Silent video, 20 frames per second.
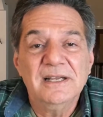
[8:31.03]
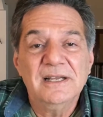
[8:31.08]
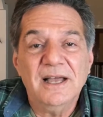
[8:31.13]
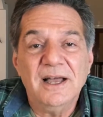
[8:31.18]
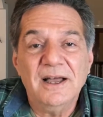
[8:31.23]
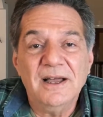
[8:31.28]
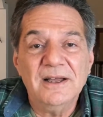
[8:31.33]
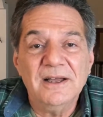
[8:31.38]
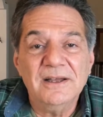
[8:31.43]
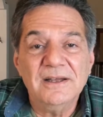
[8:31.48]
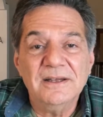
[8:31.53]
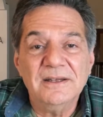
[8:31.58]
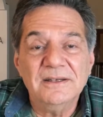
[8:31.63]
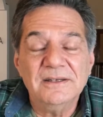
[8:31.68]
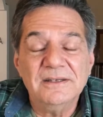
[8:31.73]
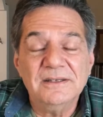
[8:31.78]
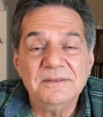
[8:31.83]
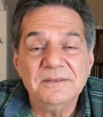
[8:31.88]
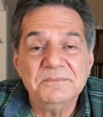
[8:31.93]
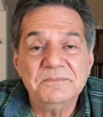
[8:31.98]

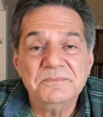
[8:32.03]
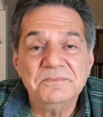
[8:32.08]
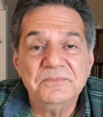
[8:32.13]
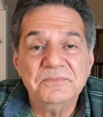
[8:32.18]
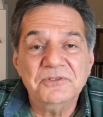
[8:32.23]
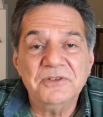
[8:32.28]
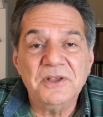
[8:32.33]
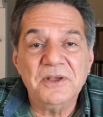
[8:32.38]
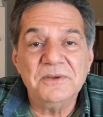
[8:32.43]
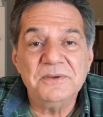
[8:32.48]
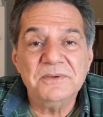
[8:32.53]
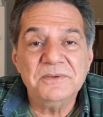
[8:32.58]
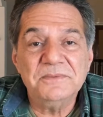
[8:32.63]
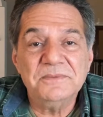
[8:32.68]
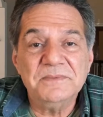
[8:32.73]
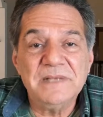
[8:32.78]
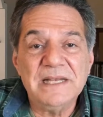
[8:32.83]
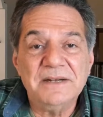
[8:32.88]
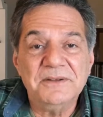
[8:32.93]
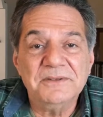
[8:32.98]
So,
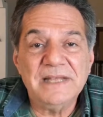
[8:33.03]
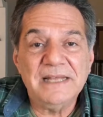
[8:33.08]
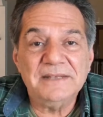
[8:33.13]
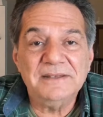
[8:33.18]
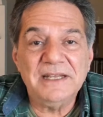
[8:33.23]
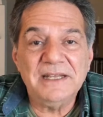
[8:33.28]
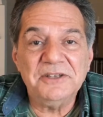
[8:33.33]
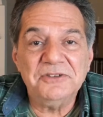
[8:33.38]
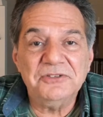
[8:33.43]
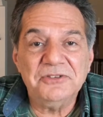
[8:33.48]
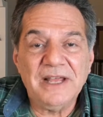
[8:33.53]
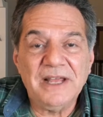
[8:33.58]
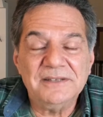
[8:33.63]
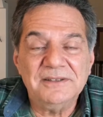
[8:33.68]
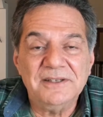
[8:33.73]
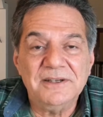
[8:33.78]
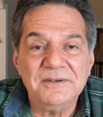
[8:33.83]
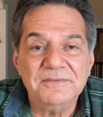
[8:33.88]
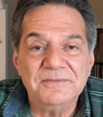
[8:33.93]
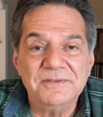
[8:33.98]
that thing sat
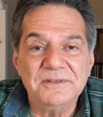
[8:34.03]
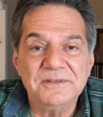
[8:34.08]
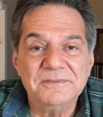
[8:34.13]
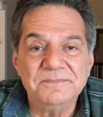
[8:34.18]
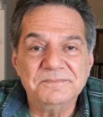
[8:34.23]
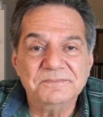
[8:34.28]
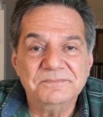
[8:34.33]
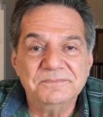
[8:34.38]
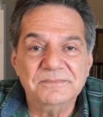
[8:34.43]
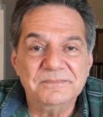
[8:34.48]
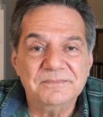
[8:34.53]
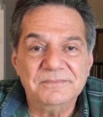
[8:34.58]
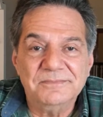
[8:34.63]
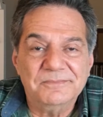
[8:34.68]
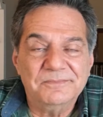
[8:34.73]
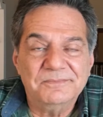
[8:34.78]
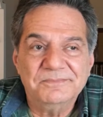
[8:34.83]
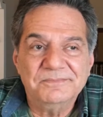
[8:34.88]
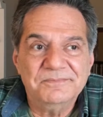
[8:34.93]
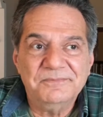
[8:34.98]
there for
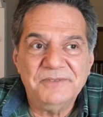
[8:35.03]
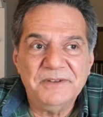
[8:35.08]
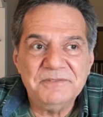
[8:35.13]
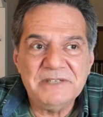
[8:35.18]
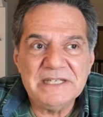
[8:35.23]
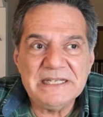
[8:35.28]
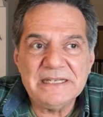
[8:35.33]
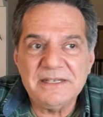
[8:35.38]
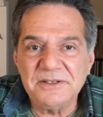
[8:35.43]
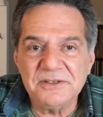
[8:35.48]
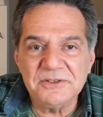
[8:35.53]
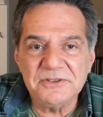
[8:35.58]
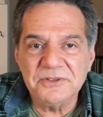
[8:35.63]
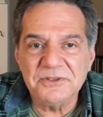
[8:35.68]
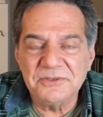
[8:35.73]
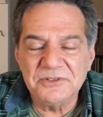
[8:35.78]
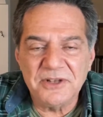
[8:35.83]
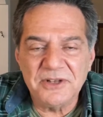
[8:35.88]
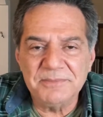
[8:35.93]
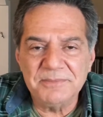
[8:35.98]
50 years
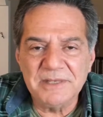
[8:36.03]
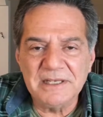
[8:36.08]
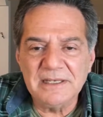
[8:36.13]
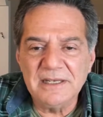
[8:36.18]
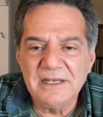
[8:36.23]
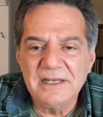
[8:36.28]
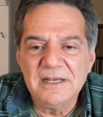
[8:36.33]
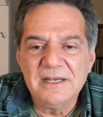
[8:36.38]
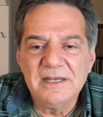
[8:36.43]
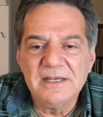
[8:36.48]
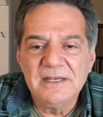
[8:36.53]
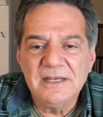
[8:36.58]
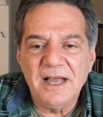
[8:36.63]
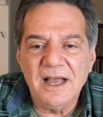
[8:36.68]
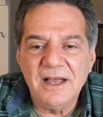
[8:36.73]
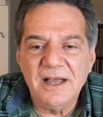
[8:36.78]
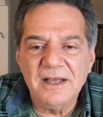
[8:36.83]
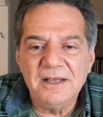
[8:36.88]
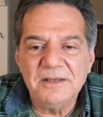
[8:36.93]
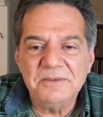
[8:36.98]
or something.
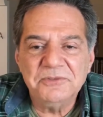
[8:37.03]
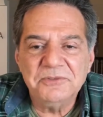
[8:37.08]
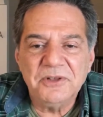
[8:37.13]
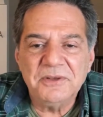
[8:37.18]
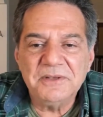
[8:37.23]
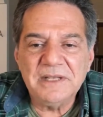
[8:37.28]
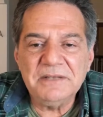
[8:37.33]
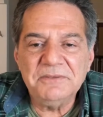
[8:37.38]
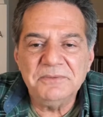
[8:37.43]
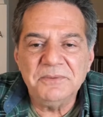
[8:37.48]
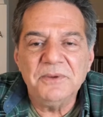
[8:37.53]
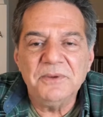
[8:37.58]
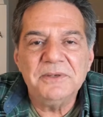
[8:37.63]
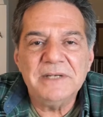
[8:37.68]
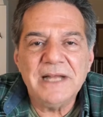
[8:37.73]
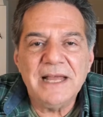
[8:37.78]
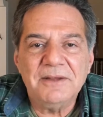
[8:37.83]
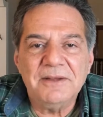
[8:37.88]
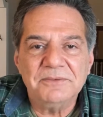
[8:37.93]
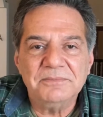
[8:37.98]
So they threw it
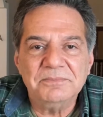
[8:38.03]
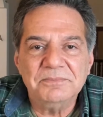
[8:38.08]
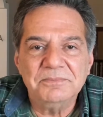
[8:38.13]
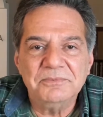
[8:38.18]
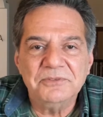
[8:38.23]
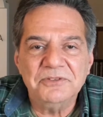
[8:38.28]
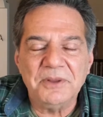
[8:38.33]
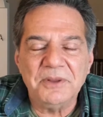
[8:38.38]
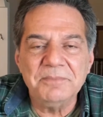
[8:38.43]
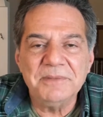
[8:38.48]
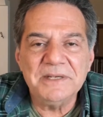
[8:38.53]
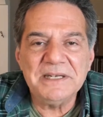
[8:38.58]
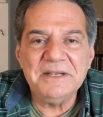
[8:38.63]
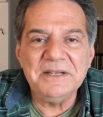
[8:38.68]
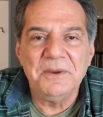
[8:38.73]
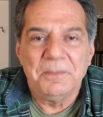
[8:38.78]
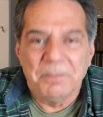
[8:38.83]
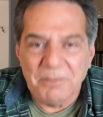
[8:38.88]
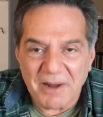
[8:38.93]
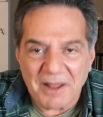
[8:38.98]
out. Somebody
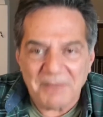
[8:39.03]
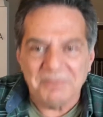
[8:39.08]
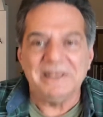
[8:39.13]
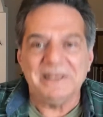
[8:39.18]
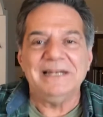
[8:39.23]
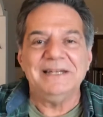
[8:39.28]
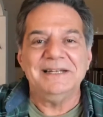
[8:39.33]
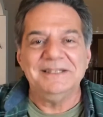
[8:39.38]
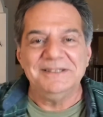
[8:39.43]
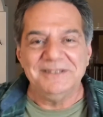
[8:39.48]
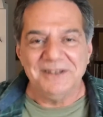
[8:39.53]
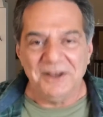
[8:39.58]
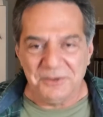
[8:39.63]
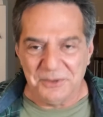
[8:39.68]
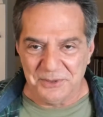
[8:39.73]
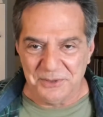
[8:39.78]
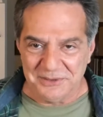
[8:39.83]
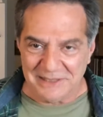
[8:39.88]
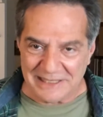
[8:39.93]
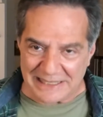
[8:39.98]
who probably didn't know
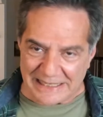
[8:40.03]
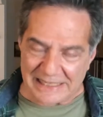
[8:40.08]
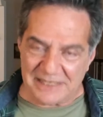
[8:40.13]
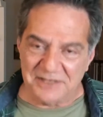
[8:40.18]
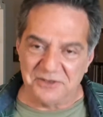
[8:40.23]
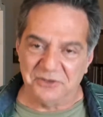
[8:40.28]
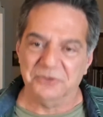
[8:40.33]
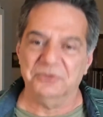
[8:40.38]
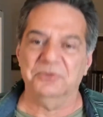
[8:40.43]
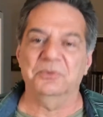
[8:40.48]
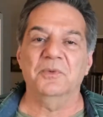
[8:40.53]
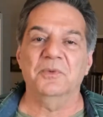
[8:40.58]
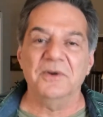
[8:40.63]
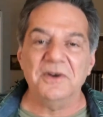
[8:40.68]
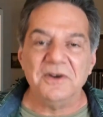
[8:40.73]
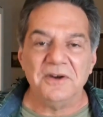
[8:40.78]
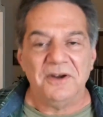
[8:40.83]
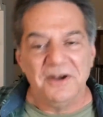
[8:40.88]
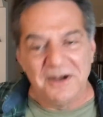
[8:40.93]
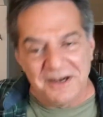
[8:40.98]
who the Eagles
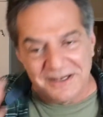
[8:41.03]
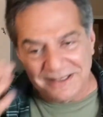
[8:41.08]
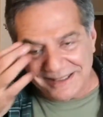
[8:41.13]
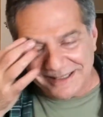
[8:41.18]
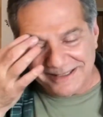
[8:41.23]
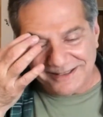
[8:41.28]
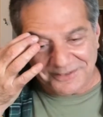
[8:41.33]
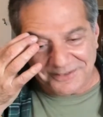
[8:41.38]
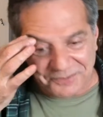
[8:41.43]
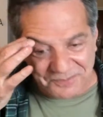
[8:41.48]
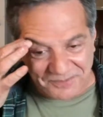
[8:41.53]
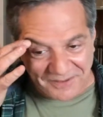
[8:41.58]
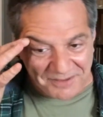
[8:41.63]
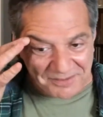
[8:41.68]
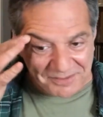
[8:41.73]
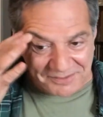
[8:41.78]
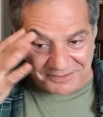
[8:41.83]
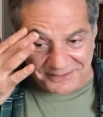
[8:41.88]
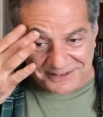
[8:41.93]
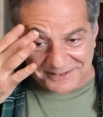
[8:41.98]
were, was
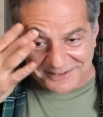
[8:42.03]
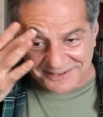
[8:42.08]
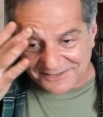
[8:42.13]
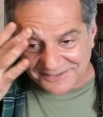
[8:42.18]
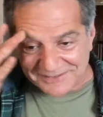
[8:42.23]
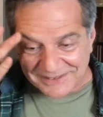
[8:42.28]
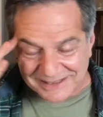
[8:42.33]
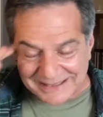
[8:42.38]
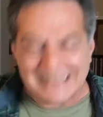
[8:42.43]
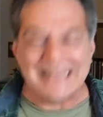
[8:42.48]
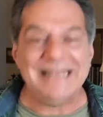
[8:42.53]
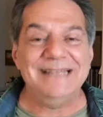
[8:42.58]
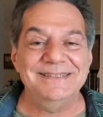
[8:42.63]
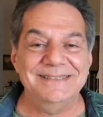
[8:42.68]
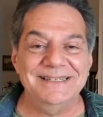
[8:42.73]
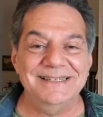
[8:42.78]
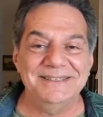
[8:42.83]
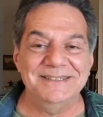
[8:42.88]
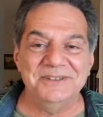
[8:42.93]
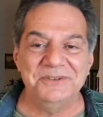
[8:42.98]
probably some
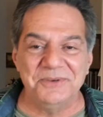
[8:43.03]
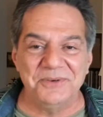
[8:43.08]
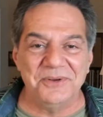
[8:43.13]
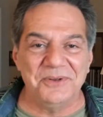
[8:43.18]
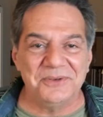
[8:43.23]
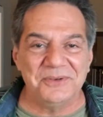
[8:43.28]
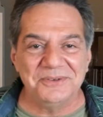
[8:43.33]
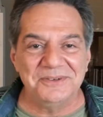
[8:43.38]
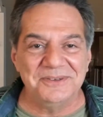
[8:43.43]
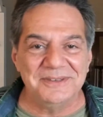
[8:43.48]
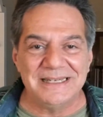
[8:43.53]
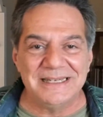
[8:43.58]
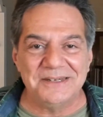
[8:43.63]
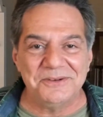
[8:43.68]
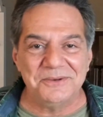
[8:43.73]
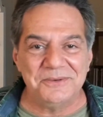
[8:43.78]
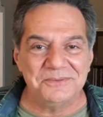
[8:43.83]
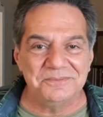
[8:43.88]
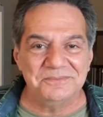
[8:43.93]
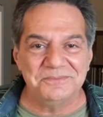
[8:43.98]
18-year-old,
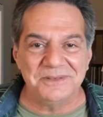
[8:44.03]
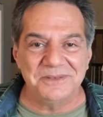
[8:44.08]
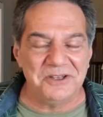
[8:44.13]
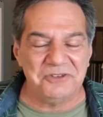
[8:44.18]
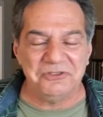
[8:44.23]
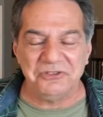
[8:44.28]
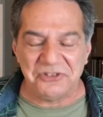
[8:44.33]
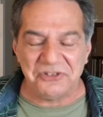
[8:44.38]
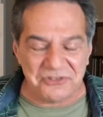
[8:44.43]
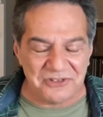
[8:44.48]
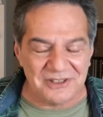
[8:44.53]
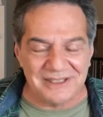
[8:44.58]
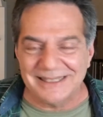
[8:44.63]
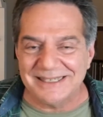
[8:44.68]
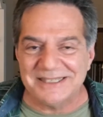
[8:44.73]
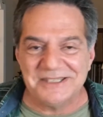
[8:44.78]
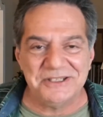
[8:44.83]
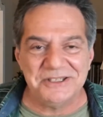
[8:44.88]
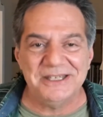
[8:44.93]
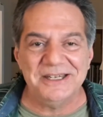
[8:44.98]
assistant
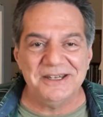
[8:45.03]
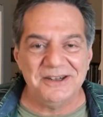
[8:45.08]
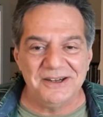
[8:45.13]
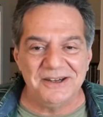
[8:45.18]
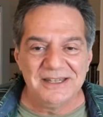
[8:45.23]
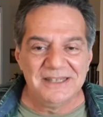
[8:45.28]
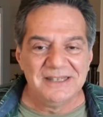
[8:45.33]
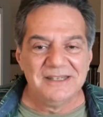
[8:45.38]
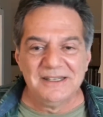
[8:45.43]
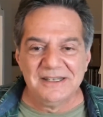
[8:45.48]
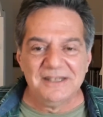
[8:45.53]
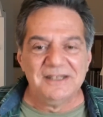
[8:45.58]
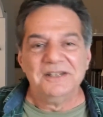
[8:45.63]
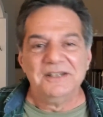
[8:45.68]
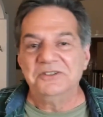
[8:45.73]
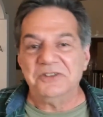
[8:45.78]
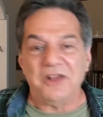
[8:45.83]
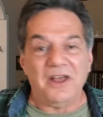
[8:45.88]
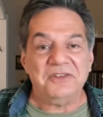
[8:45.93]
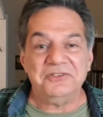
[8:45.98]
engineer,
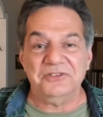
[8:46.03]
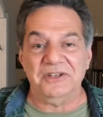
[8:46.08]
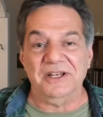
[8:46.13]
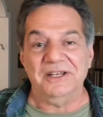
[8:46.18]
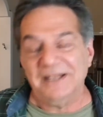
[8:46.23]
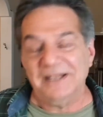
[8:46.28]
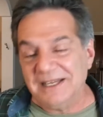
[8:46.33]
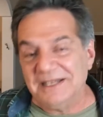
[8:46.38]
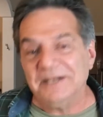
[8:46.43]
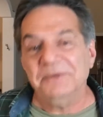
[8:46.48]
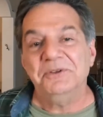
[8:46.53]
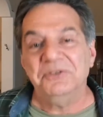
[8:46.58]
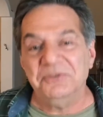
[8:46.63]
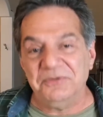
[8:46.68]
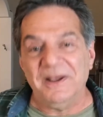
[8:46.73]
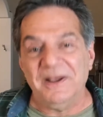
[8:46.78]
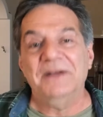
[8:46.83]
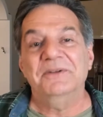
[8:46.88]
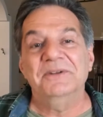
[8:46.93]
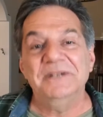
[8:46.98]
tossed it, and it was
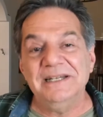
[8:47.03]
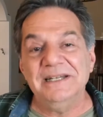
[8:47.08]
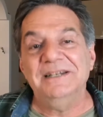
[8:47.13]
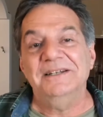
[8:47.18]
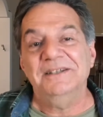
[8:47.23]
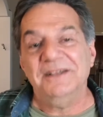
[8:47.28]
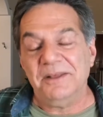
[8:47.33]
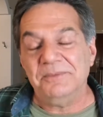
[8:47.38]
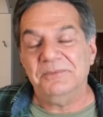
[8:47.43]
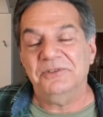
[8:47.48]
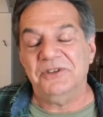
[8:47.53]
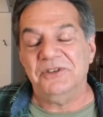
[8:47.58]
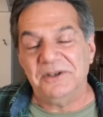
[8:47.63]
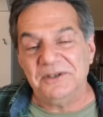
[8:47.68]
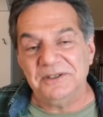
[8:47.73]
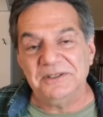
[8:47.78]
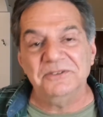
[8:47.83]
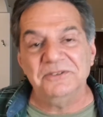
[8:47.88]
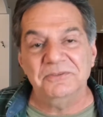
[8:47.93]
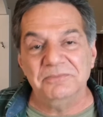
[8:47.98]
found in a
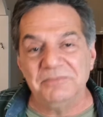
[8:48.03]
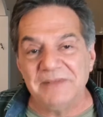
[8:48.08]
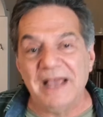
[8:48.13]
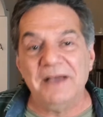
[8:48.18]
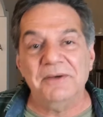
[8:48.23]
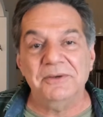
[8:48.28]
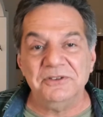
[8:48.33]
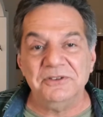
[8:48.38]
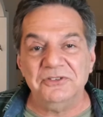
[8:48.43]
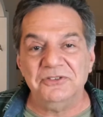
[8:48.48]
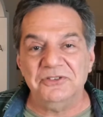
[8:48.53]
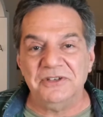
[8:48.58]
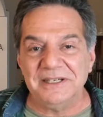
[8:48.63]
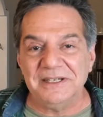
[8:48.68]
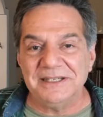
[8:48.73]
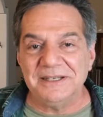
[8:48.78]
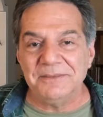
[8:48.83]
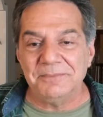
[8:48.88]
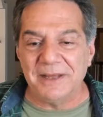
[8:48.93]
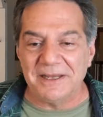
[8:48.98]
dumpster, and now it's
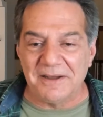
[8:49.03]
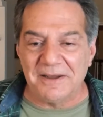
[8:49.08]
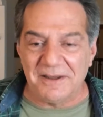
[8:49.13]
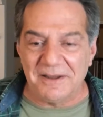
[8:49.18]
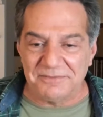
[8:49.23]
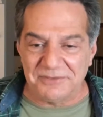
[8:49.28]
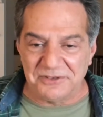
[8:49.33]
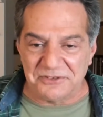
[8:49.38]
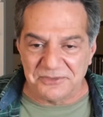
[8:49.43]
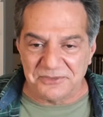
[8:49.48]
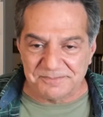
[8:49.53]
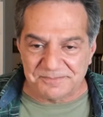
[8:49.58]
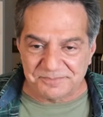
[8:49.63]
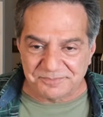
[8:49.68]
sitting in my office.